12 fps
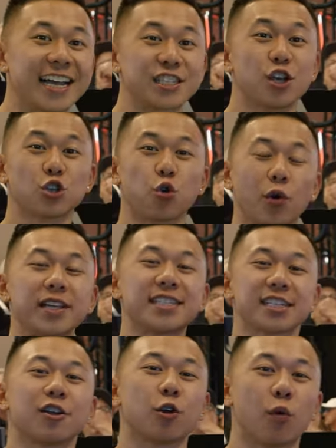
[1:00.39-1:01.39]
has
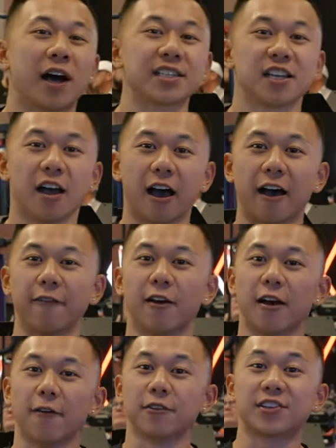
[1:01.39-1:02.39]
2600 watts of
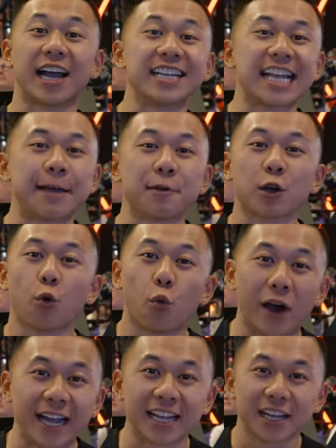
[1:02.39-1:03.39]
dynamic
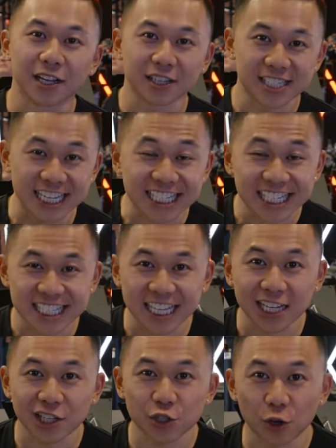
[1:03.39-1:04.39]
white
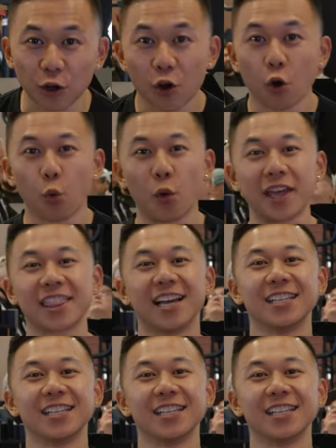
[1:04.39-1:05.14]
CCT control with